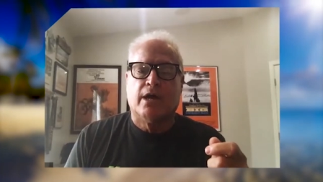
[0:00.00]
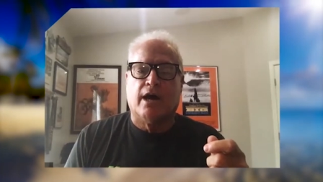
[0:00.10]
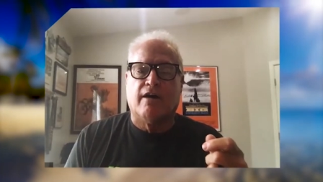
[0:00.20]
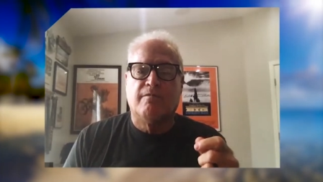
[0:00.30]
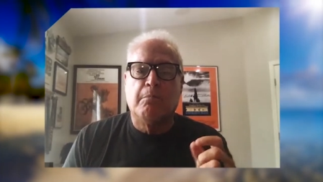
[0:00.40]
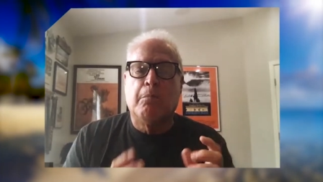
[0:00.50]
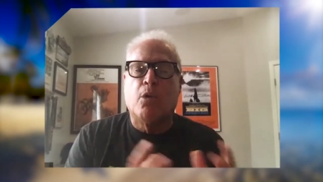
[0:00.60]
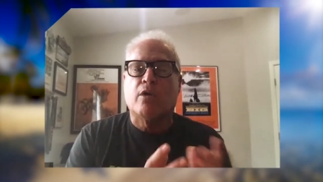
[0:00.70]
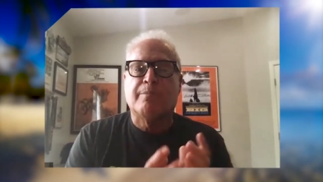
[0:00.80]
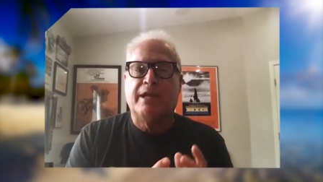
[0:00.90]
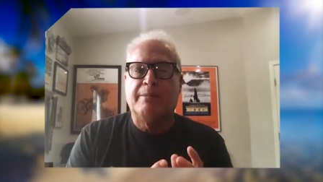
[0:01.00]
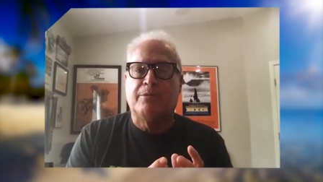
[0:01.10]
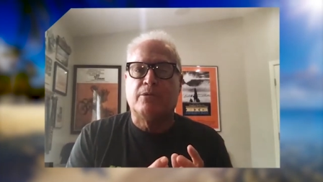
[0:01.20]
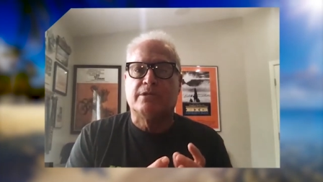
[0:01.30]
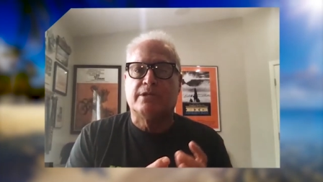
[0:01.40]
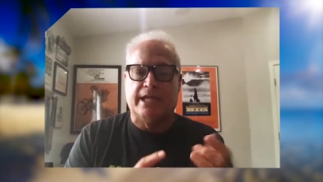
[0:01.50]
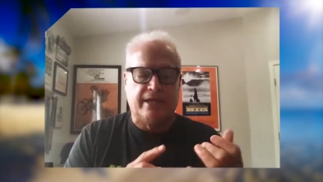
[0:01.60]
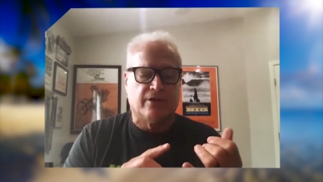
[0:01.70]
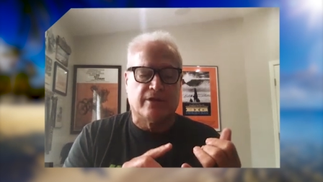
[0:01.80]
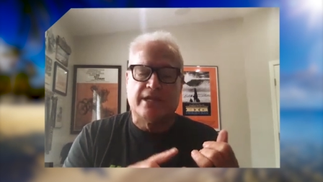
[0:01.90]
of more people to
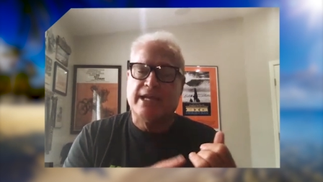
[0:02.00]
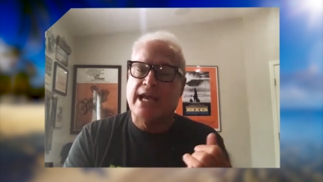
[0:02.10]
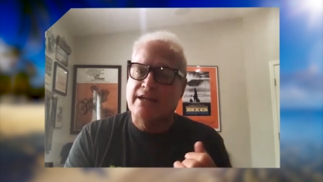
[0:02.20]
either get